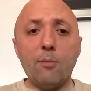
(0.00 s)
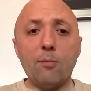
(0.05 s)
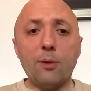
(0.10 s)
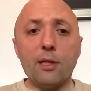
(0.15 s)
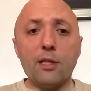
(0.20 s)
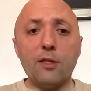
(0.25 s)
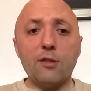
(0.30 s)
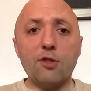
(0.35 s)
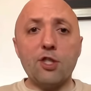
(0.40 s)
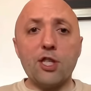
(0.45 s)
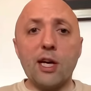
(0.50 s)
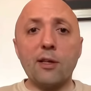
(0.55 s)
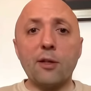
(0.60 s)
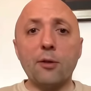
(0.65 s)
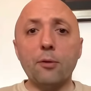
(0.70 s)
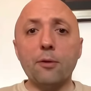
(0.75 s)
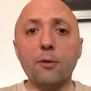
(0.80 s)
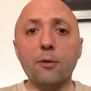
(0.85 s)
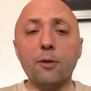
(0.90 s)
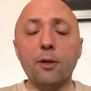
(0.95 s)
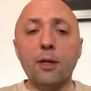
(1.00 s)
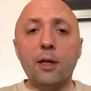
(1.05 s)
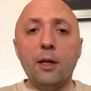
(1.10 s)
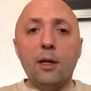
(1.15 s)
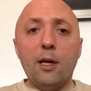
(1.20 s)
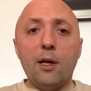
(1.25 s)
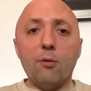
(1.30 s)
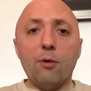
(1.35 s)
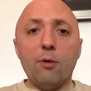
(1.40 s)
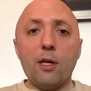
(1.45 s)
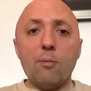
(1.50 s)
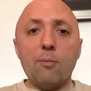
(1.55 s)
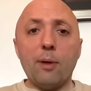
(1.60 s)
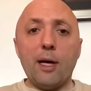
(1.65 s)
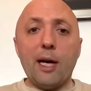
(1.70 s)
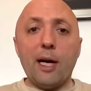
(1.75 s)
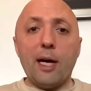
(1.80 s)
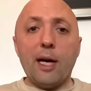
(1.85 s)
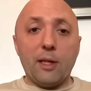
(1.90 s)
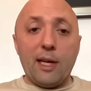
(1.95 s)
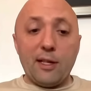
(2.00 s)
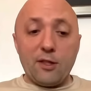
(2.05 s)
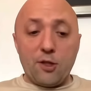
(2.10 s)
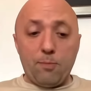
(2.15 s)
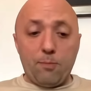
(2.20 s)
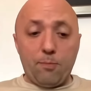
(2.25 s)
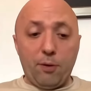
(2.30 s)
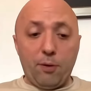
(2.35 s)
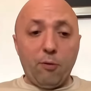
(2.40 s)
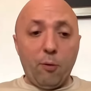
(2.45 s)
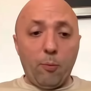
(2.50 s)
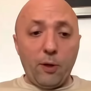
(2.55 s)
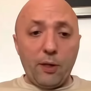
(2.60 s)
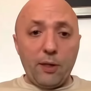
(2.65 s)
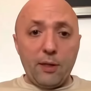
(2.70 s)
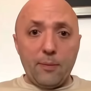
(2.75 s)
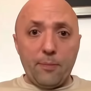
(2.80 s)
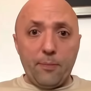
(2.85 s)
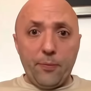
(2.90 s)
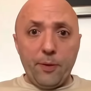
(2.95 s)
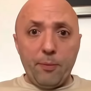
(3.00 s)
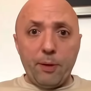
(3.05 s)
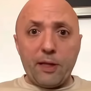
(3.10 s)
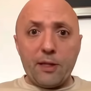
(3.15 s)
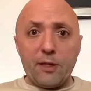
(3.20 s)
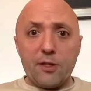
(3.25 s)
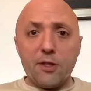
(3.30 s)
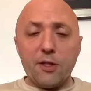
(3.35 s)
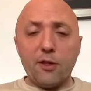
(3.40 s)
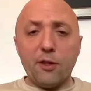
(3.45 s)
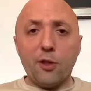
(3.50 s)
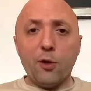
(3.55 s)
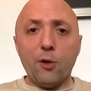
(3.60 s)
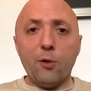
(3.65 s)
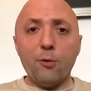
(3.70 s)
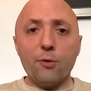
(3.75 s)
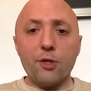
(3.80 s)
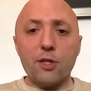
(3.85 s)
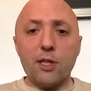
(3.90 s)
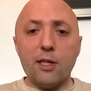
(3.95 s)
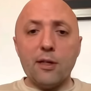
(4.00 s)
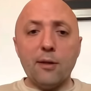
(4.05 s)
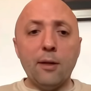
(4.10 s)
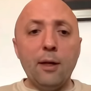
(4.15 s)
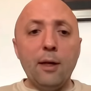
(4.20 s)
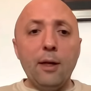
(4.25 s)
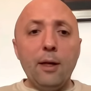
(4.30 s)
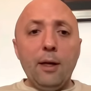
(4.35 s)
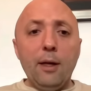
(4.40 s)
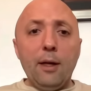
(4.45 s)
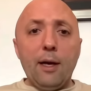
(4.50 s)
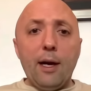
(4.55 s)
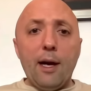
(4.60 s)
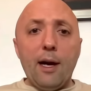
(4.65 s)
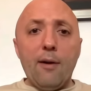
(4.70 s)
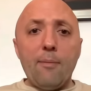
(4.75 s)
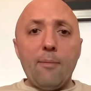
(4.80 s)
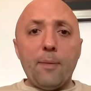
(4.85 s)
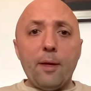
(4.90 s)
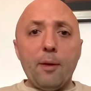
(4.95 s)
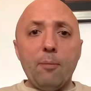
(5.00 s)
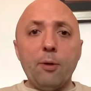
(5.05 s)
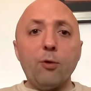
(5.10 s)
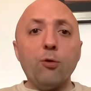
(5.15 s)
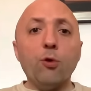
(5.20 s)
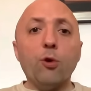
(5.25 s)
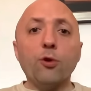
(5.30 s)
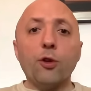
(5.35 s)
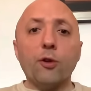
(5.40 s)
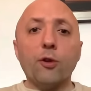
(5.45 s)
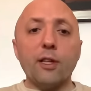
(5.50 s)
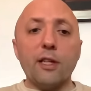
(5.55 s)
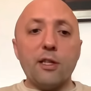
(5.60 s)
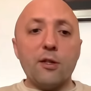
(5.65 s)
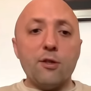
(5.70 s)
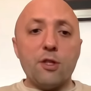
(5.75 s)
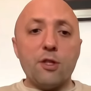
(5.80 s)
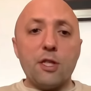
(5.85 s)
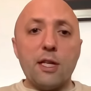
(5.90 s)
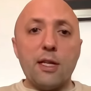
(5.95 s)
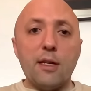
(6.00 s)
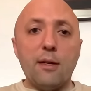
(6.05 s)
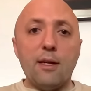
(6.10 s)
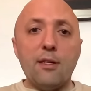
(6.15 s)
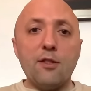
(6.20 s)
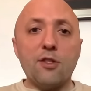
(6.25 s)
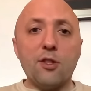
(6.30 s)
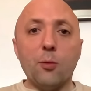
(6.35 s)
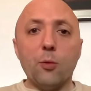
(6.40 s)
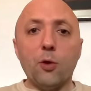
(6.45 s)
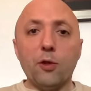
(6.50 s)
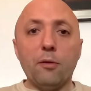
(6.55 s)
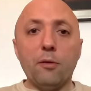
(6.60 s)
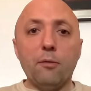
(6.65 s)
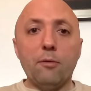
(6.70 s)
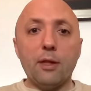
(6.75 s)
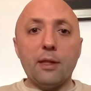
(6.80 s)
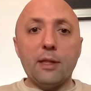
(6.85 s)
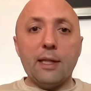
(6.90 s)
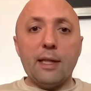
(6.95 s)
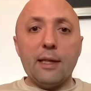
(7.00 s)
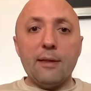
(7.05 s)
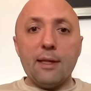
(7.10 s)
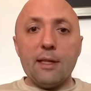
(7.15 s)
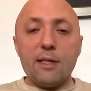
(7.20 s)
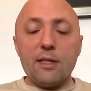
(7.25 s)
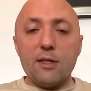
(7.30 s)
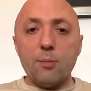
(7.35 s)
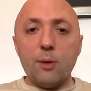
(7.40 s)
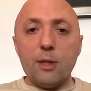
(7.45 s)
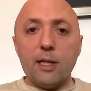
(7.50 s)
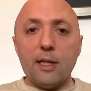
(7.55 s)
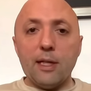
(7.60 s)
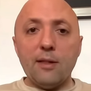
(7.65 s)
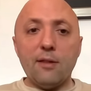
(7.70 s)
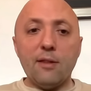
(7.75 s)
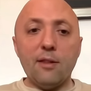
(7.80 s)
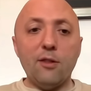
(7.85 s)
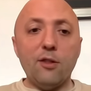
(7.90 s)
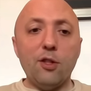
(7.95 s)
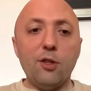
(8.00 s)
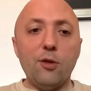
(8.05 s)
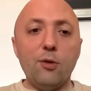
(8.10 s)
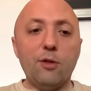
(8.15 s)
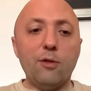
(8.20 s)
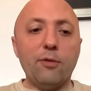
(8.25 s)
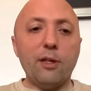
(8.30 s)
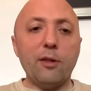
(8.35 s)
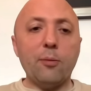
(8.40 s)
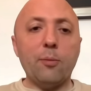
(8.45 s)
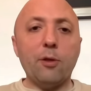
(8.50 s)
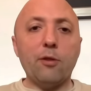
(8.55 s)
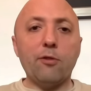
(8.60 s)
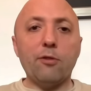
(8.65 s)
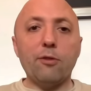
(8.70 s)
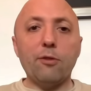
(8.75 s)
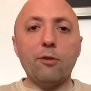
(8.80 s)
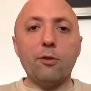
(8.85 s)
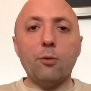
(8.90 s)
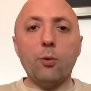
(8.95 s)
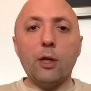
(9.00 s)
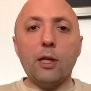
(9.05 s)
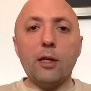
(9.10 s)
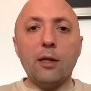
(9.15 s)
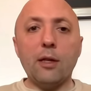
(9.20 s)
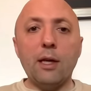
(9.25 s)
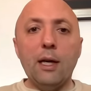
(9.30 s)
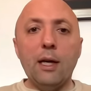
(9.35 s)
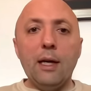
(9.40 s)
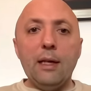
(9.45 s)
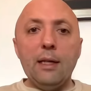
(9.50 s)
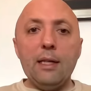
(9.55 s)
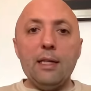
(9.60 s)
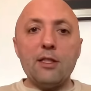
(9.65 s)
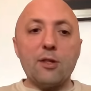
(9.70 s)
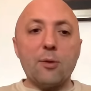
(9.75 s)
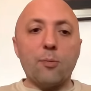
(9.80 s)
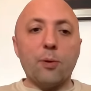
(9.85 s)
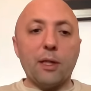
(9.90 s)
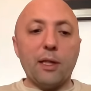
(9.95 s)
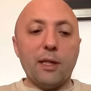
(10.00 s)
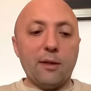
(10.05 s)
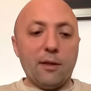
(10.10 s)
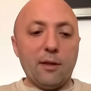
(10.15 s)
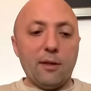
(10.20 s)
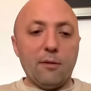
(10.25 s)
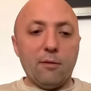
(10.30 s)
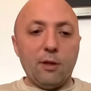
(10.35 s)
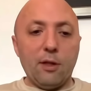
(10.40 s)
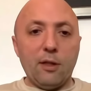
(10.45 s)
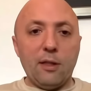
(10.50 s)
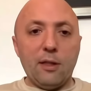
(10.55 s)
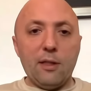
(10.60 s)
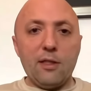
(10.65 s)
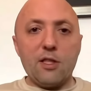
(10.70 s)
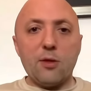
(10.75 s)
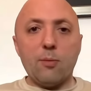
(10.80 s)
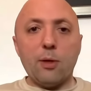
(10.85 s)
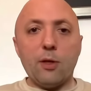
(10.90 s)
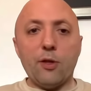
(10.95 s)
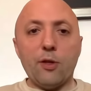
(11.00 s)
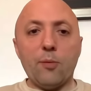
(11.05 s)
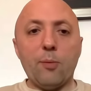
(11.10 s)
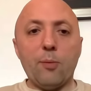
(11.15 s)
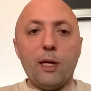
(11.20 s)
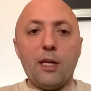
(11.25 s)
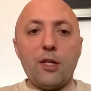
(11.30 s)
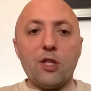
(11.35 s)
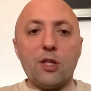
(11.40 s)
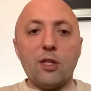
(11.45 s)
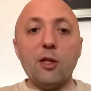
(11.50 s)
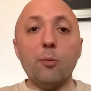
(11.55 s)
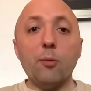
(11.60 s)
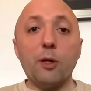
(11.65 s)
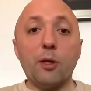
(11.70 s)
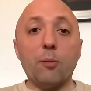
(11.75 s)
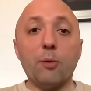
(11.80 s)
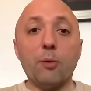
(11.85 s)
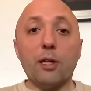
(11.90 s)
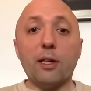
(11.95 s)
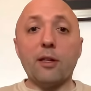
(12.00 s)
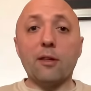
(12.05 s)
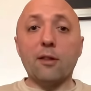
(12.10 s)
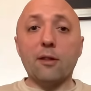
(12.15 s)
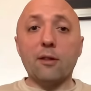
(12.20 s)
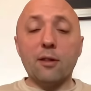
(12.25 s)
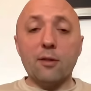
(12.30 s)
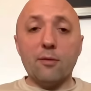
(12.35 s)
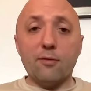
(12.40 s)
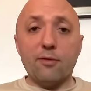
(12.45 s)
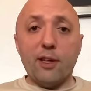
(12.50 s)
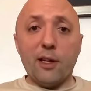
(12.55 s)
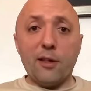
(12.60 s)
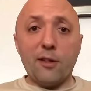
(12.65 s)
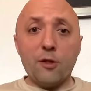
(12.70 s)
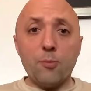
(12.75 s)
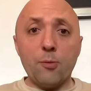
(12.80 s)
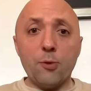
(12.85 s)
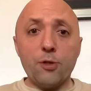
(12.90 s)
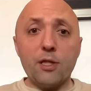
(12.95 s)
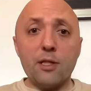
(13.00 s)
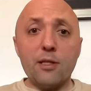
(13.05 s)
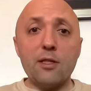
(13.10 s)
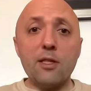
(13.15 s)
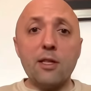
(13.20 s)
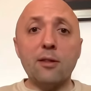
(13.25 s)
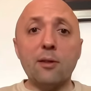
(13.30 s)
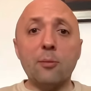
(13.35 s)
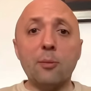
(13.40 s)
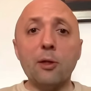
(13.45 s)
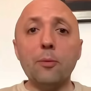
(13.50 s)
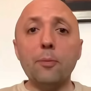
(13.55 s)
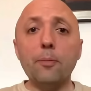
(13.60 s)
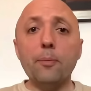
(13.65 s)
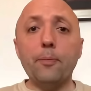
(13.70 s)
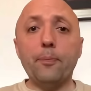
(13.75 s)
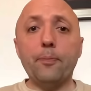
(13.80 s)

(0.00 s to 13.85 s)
place of Shackleton at right back, but that's probably the biggest of the calls there. But Rodon, like you say, is the one, really, unless there's been anything new developing through the week, he's the player that really needs to be on the pitch, and he'll be the player that Farke is most concerned about.